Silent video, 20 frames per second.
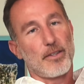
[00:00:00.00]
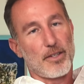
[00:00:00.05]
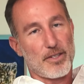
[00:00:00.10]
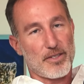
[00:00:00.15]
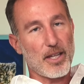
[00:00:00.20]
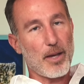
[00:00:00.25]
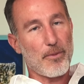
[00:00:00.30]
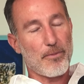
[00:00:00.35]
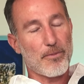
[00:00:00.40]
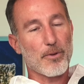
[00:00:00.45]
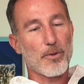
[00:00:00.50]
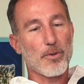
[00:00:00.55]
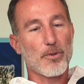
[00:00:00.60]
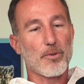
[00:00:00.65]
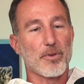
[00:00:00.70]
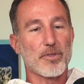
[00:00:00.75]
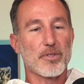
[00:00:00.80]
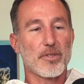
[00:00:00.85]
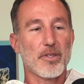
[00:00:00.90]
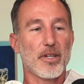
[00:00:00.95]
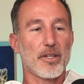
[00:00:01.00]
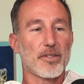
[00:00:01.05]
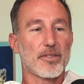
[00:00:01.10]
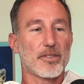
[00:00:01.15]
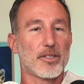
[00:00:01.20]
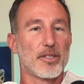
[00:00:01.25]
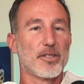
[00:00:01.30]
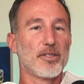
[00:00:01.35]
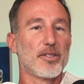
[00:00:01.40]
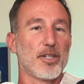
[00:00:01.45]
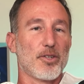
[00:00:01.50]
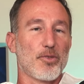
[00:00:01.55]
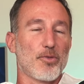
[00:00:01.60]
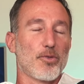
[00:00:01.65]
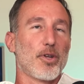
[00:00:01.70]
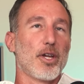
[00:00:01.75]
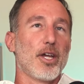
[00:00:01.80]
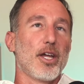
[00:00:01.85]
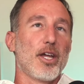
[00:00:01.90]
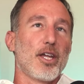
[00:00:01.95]
the step further is this. You you
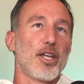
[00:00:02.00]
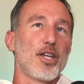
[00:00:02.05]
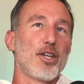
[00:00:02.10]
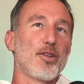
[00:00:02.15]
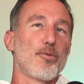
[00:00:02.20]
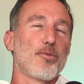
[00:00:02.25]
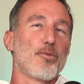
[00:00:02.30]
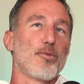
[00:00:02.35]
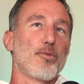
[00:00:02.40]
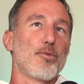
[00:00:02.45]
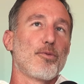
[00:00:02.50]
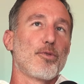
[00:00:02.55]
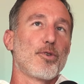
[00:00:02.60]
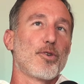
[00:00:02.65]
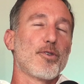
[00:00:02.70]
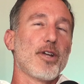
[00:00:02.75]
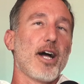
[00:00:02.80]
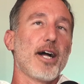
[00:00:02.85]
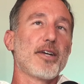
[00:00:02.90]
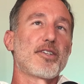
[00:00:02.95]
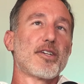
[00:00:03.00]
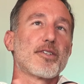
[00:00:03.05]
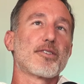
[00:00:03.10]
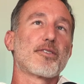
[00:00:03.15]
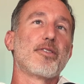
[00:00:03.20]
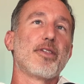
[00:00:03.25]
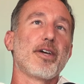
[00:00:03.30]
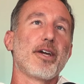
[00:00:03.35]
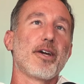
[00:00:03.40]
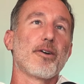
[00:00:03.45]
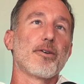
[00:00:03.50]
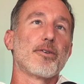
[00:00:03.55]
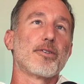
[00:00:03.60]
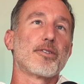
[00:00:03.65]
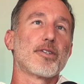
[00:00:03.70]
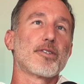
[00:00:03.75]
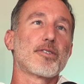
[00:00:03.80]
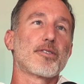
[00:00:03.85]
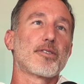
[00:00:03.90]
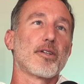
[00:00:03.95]
you you're not just there
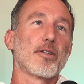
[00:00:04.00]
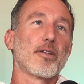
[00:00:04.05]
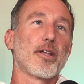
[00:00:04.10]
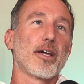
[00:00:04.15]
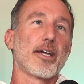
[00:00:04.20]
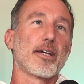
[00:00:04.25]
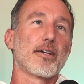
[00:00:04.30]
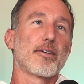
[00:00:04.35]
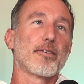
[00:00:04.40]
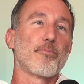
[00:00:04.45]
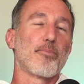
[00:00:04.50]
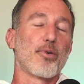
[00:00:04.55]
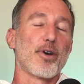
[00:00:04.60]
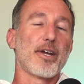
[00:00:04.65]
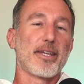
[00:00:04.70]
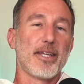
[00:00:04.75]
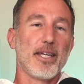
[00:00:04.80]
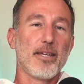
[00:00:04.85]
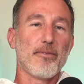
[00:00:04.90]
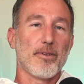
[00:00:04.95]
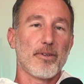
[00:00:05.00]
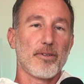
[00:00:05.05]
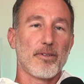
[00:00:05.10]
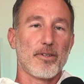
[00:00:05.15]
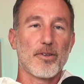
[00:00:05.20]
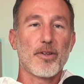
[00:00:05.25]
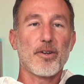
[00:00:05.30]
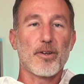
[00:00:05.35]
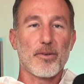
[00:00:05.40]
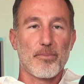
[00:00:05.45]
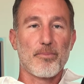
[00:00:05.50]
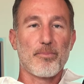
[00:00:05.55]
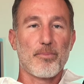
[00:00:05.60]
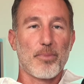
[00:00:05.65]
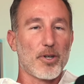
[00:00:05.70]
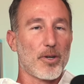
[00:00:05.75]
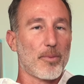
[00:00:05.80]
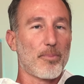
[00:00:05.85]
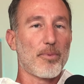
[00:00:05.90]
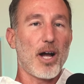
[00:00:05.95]
just to like break even. You're there to
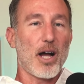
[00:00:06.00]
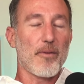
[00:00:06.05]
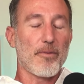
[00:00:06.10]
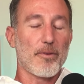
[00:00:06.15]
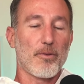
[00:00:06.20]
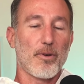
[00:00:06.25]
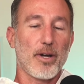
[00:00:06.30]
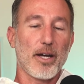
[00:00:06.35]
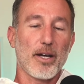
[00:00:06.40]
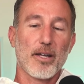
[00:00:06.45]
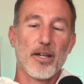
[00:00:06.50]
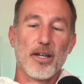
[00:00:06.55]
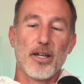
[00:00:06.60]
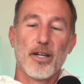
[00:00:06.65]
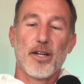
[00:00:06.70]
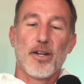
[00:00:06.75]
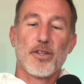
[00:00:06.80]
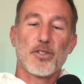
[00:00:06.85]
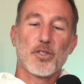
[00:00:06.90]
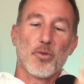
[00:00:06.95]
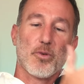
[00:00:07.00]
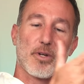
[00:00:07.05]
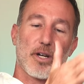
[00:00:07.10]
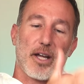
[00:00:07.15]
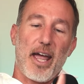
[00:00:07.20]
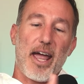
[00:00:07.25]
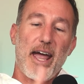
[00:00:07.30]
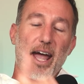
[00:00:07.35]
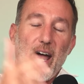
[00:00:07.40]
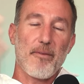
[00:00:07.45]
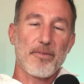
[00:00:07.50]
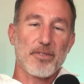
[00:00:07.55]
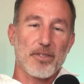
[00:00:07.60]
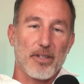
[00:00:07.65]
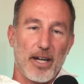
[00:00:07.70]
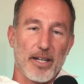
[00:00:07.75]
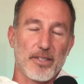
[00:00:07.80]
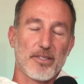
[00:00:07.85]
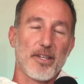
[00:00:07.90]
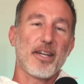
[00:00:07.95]
earn a profit, right? So when it
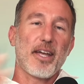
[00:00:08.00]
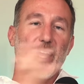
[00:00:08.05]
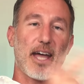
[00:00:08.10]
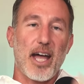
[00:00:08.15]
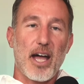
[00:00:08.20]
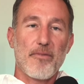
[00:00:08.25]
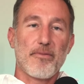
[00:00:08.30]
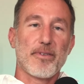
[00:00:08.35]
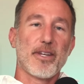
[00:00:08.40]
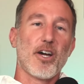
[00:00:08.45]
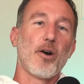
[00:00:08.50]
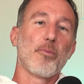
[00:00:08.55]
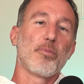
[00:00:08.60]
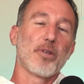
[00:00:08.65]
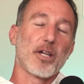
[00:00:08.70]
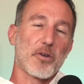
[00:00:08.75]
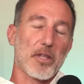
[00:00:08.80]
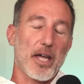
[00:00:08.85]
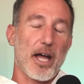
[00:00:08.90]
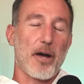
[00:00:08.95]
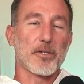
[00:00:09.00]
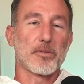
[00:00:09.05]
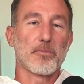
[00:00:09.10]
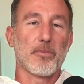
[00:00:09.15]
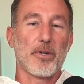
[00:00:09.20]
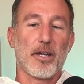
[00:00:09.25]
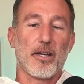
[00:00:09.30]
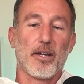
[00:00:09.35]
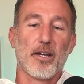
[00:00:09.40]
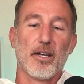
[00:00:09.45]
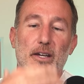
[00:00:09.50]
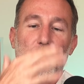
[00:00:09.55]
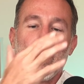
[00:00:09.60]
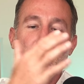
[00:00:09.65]
halves, I take half. Now I'm playing with house money.